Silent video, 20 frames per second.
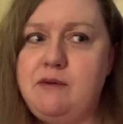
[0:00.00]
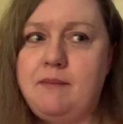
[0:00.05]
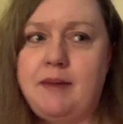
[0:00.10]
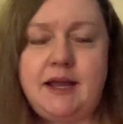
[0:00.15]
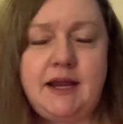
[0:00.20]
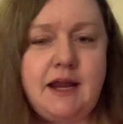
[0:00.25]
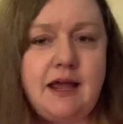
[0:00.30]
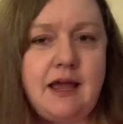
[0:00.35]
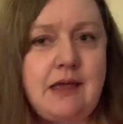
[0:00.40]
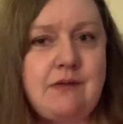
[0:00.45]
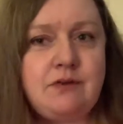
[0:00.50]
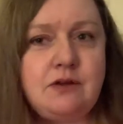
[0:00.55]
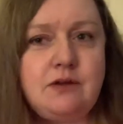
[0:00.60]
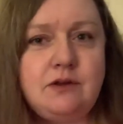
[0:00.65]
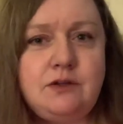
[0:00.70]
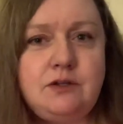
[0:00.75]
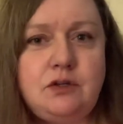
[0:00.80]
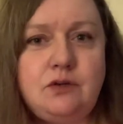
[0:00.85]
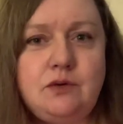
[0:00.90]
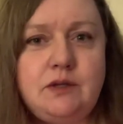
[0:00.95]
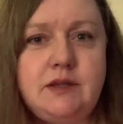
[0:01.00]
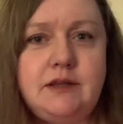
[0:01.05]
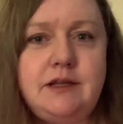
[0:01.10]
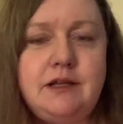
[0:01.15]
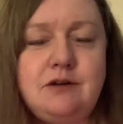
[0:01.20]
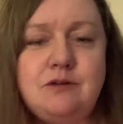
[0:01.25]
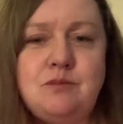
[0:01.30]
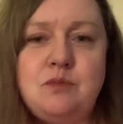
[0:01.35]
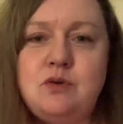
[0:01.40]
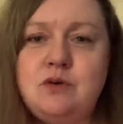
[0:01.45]
might have to do a
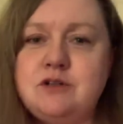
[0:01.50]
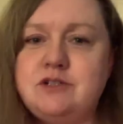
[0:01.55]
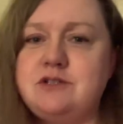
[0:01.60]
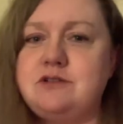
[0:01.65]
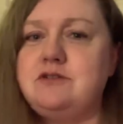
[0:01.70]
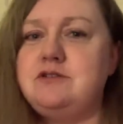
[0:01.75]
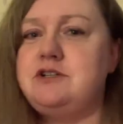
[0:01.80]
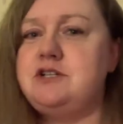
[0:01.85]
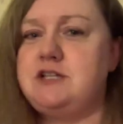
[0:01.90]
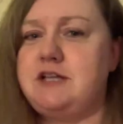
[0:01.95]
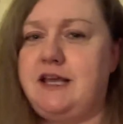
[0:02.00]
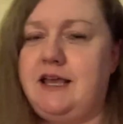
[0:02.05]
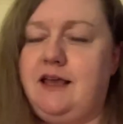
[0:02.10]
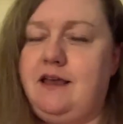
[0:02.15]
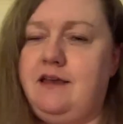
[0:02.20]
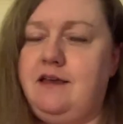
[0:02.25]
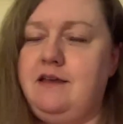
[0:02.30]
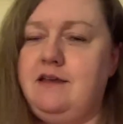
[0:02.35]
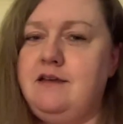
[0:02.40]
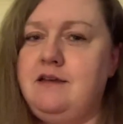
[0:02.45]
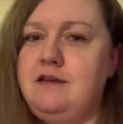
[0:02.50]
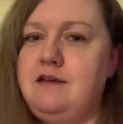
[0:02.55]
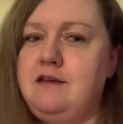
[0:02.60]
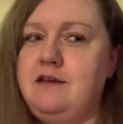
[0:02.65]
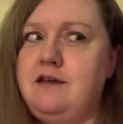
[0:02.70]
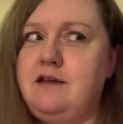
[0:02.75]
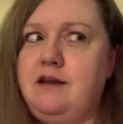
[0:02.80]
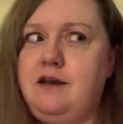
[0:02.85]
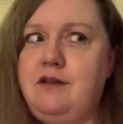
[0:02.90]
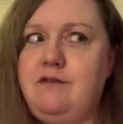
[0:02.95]
little more searching
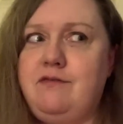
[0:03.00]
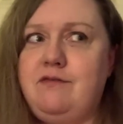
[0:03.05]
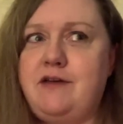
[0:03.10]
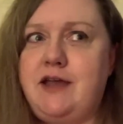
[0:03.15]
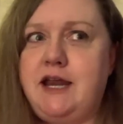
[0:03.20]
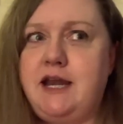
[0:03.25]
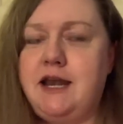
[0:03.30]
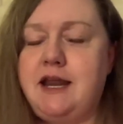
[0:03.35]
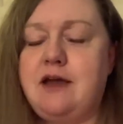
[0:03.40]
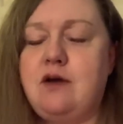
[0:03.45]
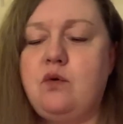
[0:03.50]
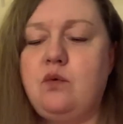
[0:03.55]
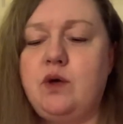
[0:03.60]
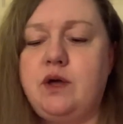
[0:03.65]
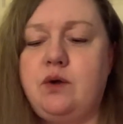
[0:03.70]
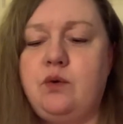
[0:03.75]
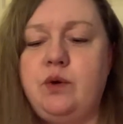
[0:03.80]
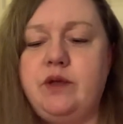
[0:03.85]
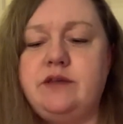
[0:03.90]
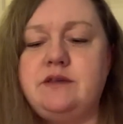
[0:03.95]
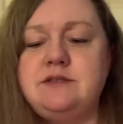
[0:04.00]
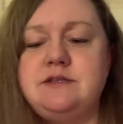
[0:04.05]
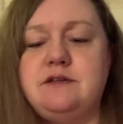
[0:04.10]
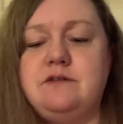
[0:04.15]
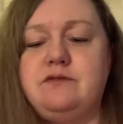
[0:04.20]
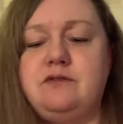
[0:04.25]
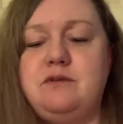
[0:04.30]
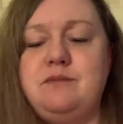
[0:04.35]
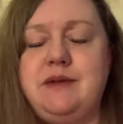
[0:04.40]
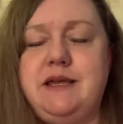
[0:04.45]
to find out what
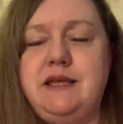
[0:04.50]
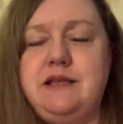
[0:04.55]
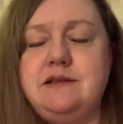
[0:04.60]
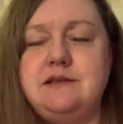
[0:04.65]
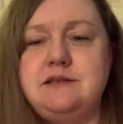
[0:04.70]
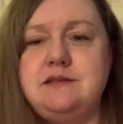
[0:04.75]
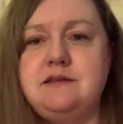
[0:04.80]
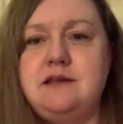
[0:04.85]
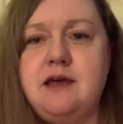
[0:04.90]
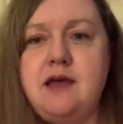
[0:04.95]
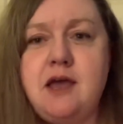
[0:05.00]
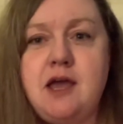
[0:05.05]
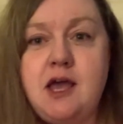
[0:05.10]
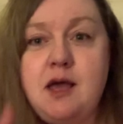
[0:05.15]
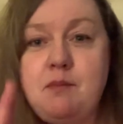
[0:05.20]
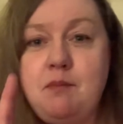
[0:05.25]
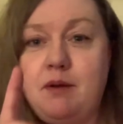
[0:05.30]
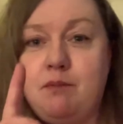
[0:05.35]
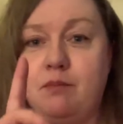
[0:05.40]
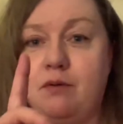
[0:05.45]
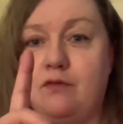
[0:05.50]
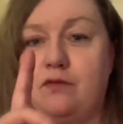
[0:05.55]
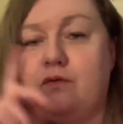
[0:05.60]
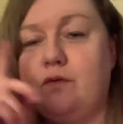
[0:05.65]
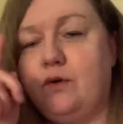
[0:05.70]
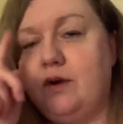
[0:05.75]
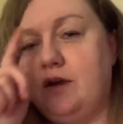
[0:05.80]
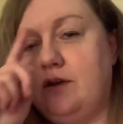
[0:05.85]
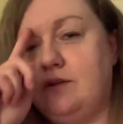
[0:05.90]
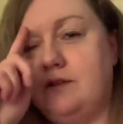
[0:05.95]
quicksilver means. But
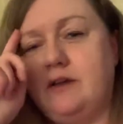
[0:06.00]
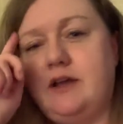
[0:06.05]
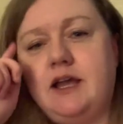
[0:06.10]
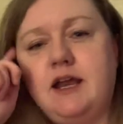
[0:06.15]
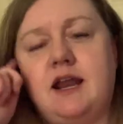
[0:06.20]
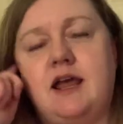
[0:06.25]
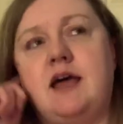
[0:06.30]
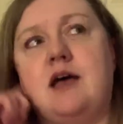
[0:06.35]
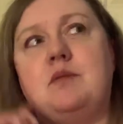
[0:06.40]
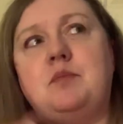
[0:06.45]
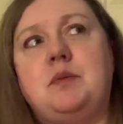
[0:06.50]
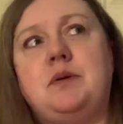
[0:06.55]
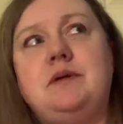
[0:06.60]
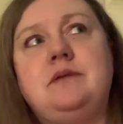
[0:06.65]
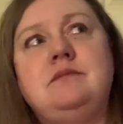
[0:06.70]
before you look it up,